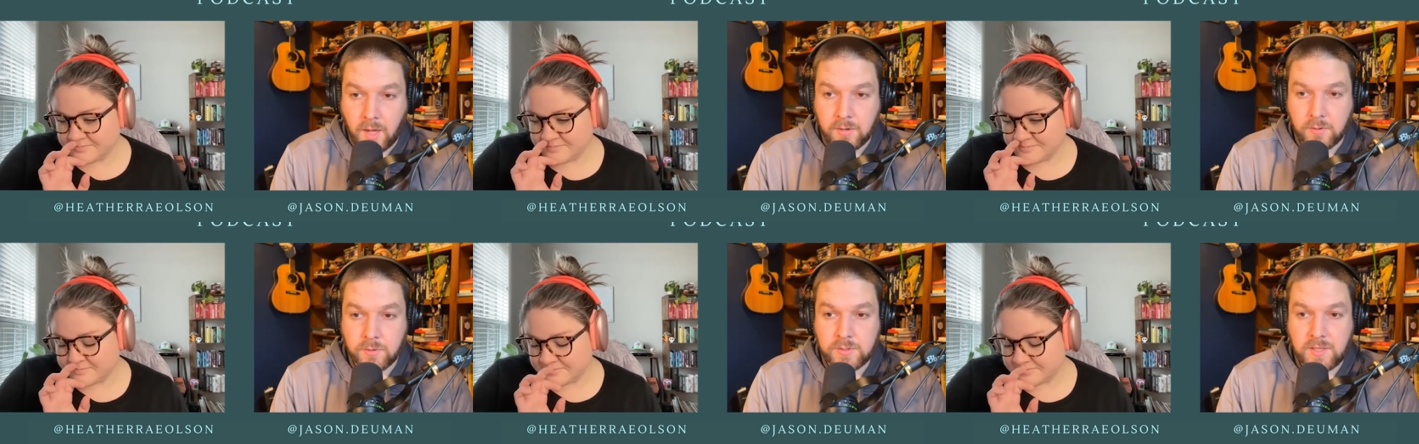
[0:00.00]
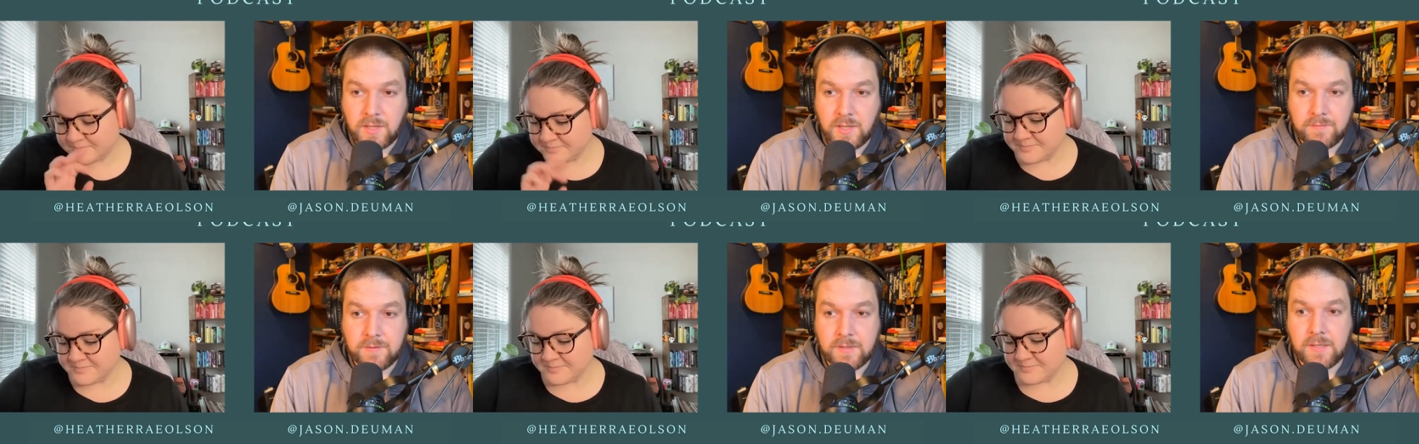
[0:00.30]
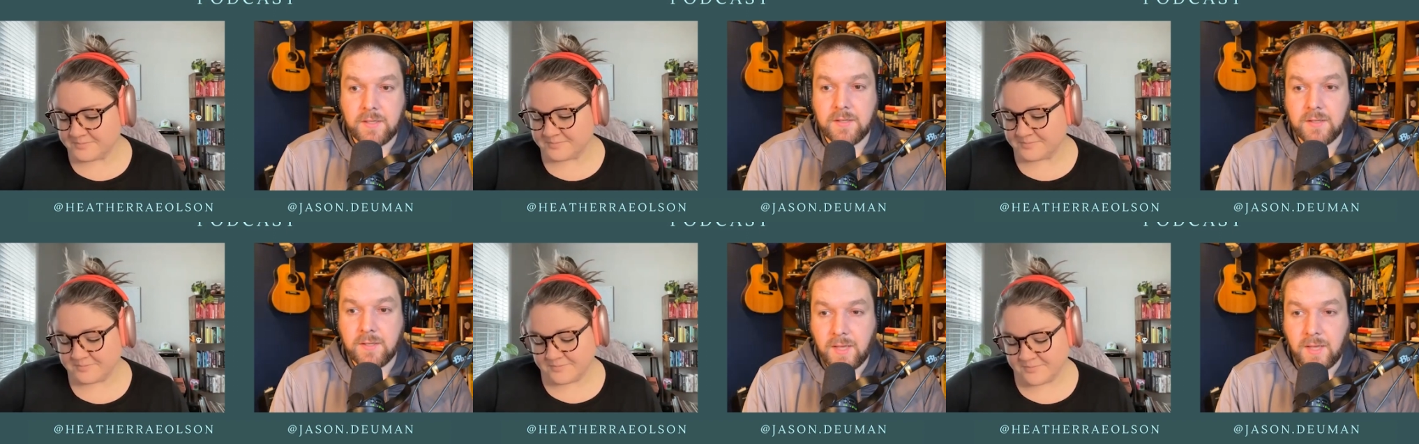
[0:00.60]
Speaker 1: auto
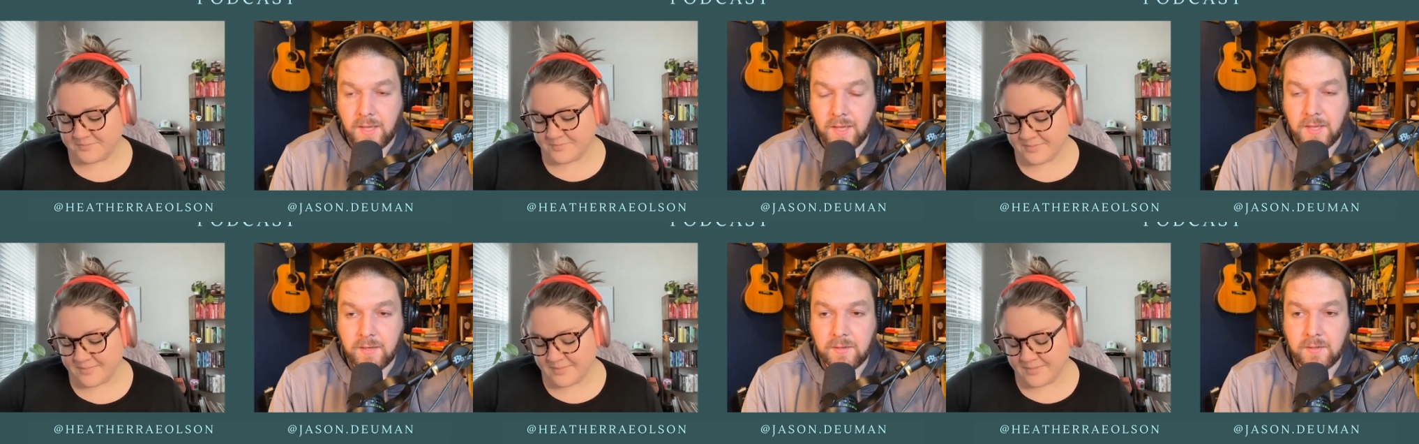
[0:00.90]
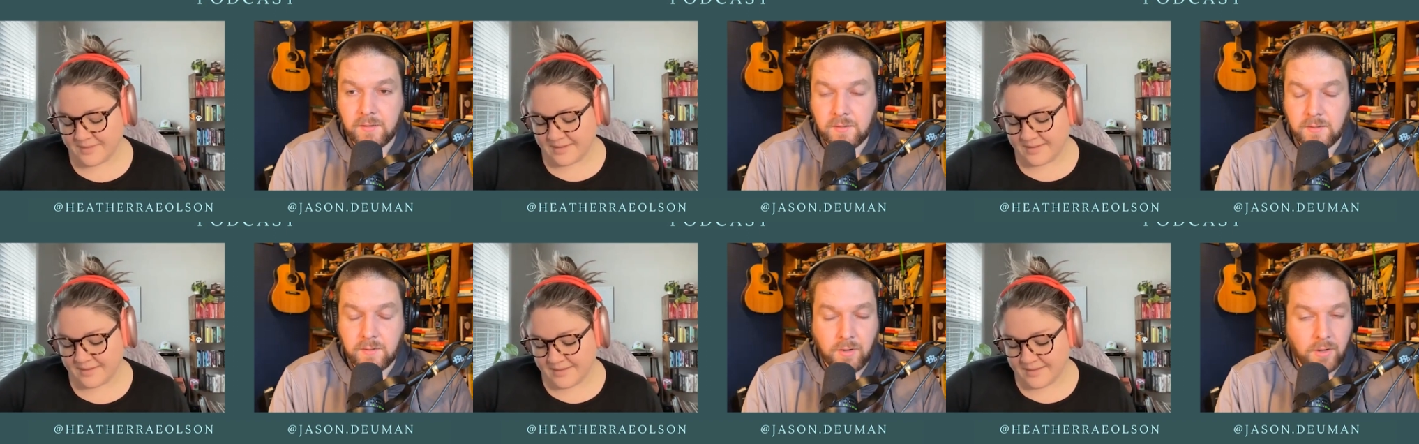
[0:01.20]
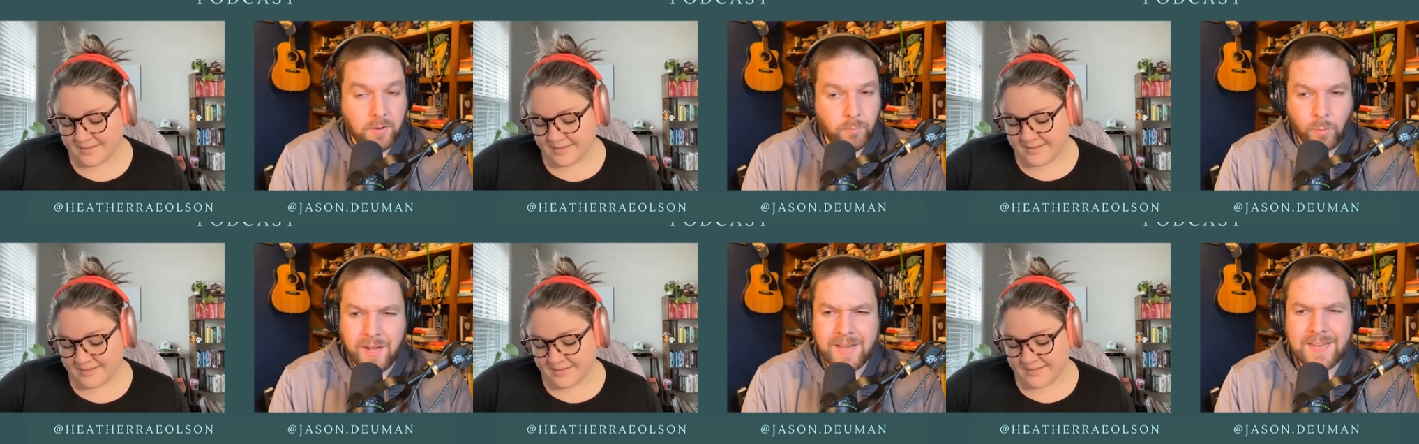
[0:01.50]
saving. And
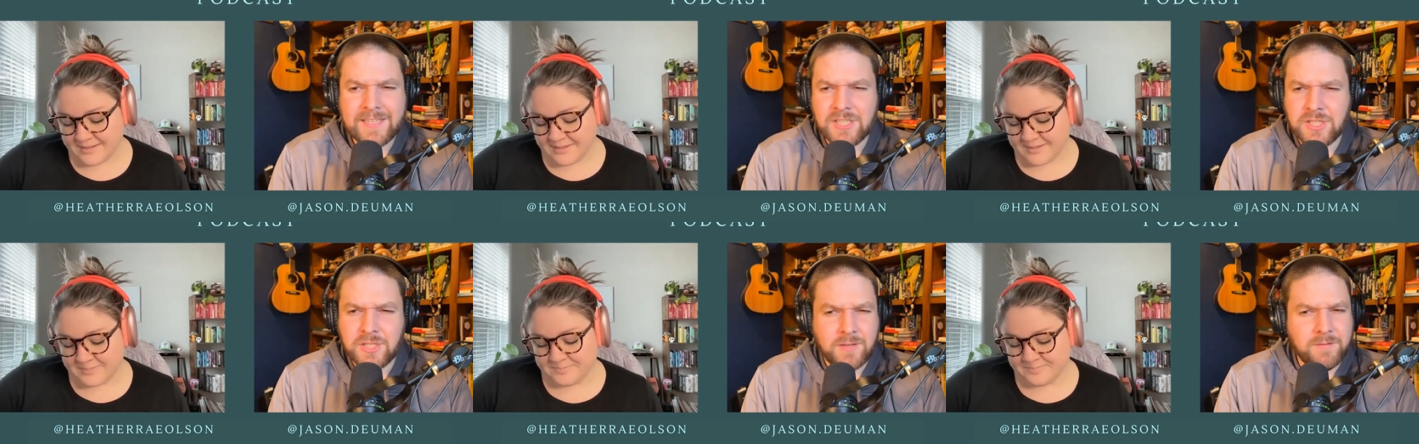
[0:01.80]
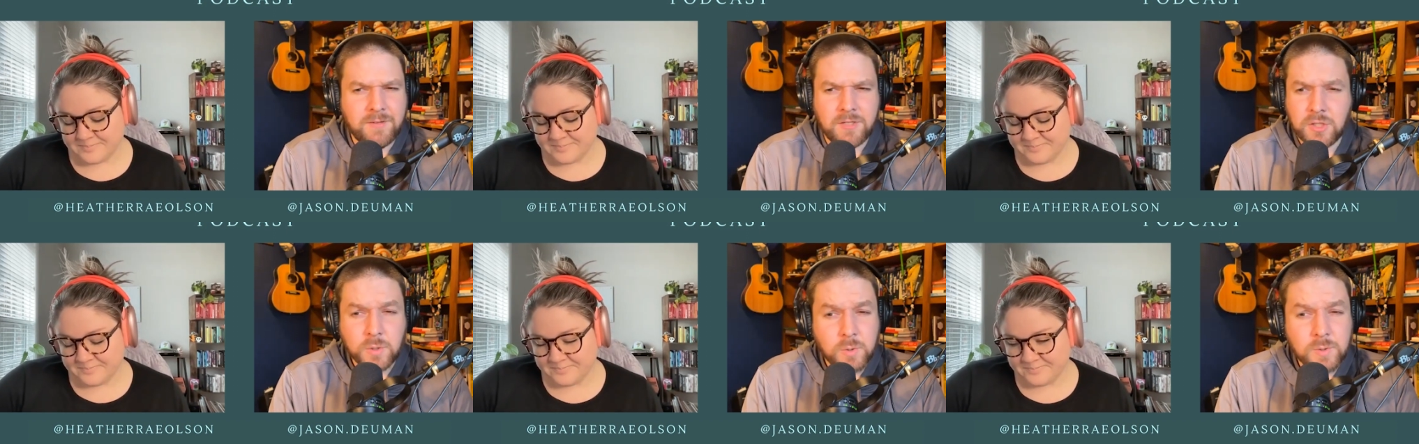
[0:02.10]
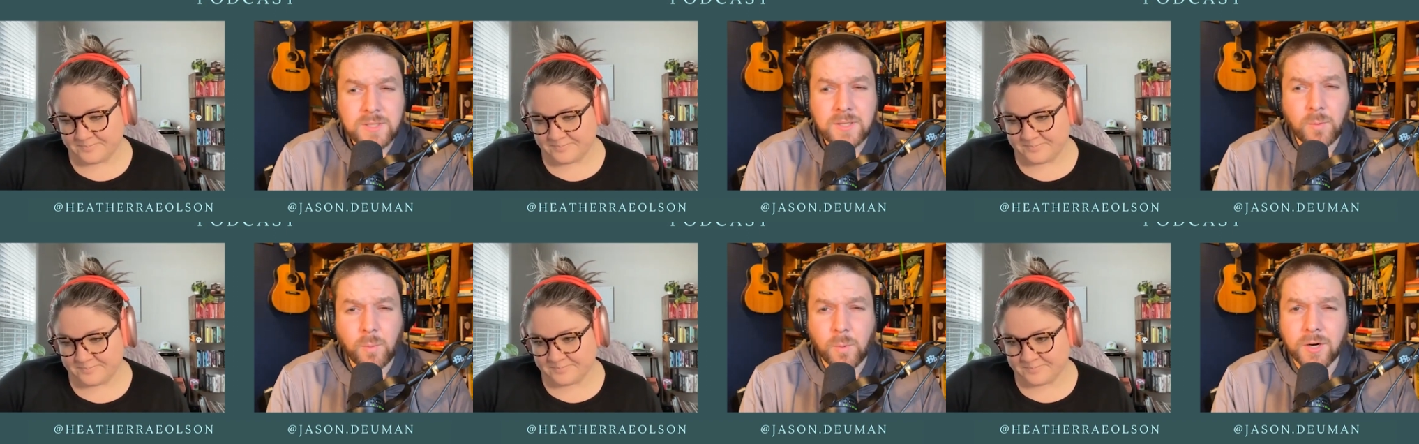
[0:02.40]
uh, why is she even
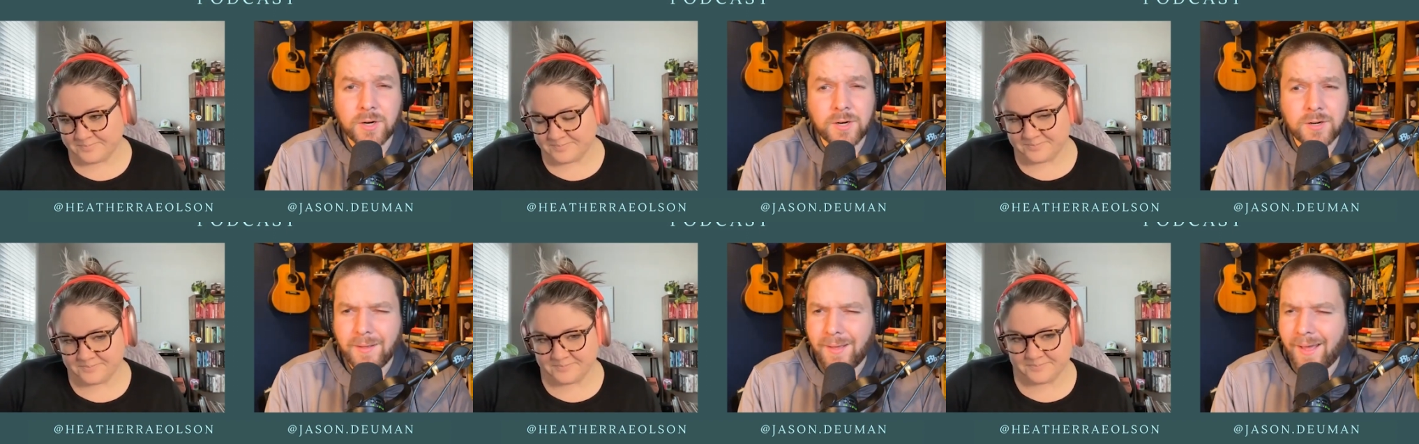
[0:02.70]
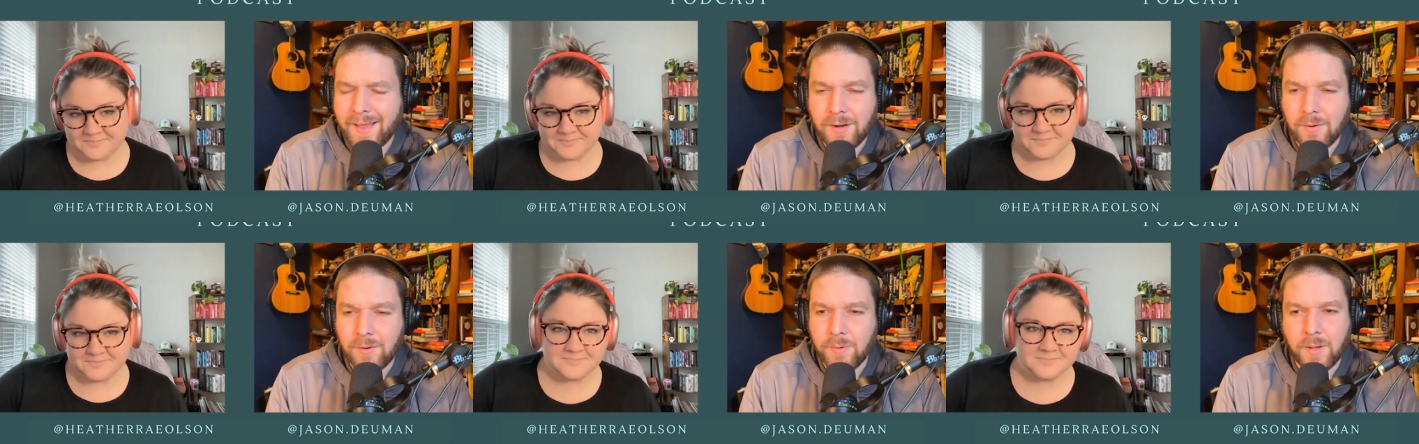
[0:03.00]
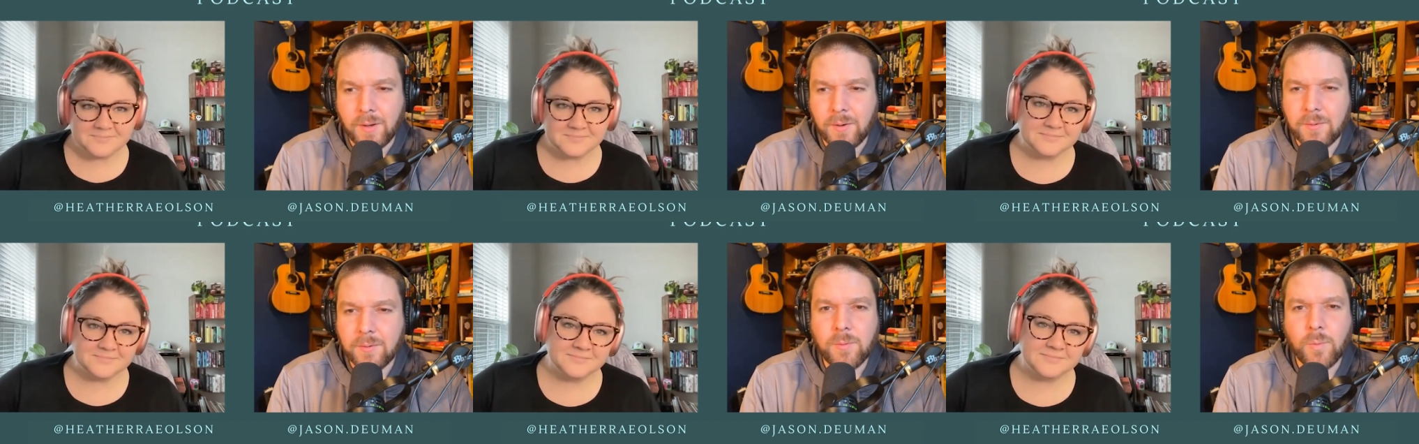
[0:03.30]
using Word? I don't
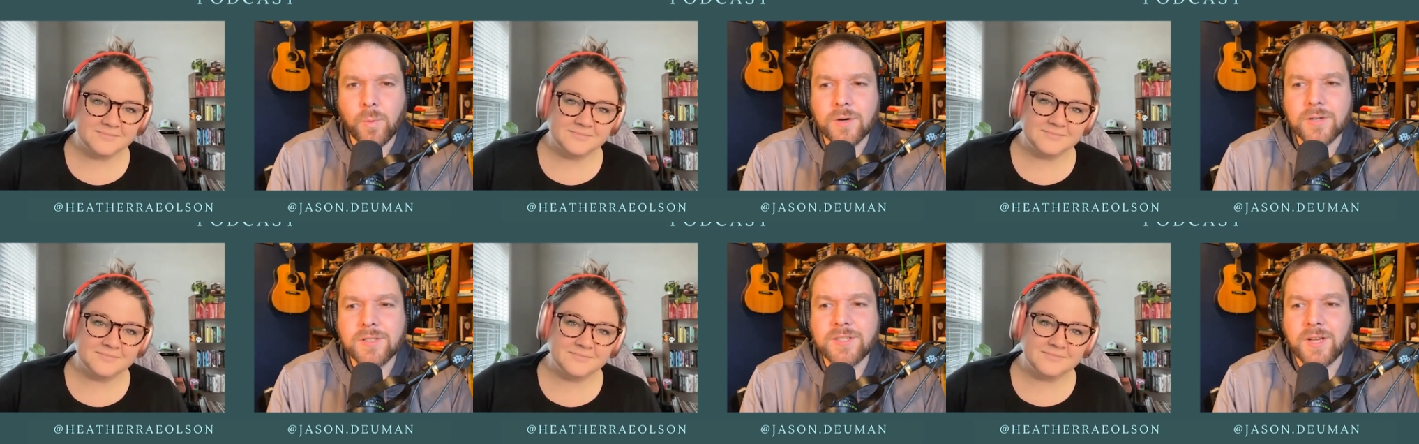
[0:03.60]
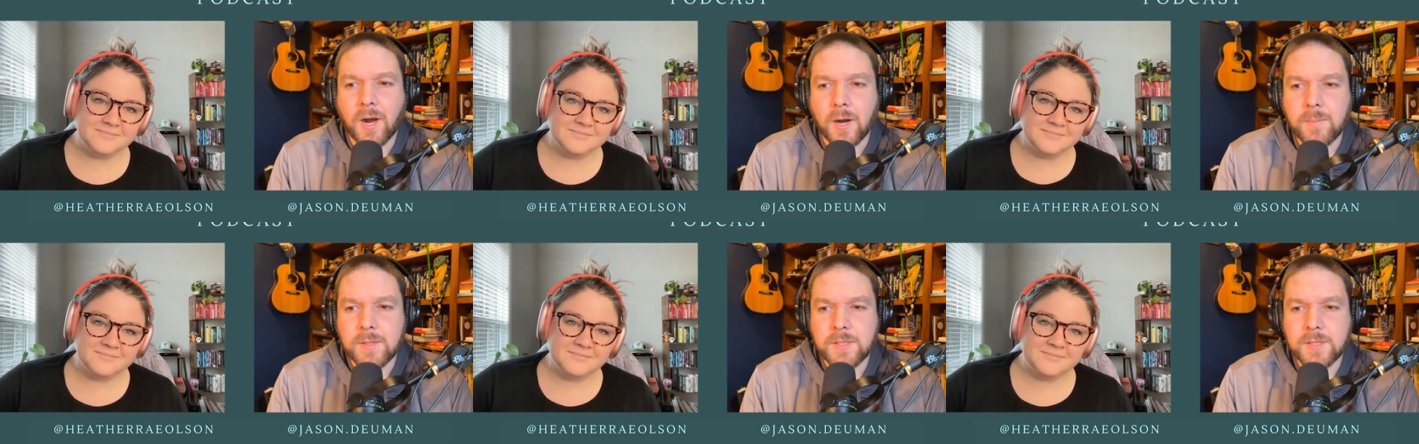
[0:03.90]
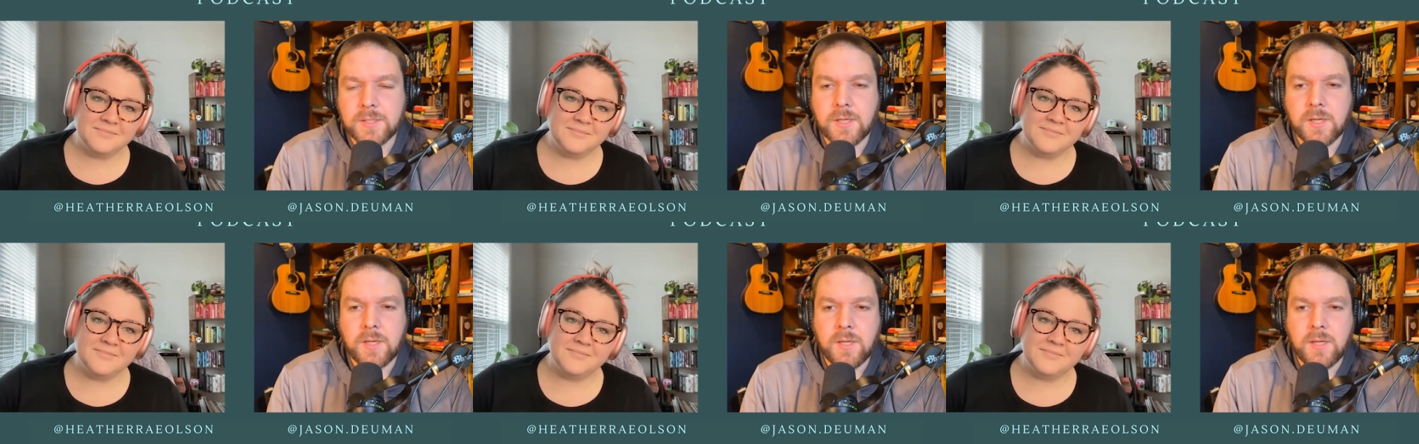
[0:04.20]
know. Word's
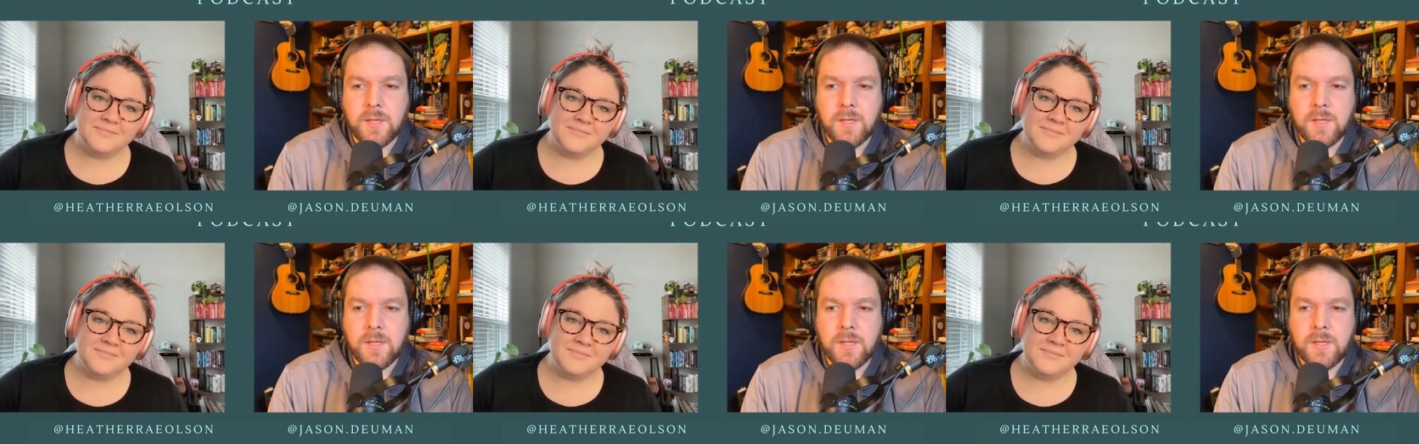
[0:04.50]
garbage.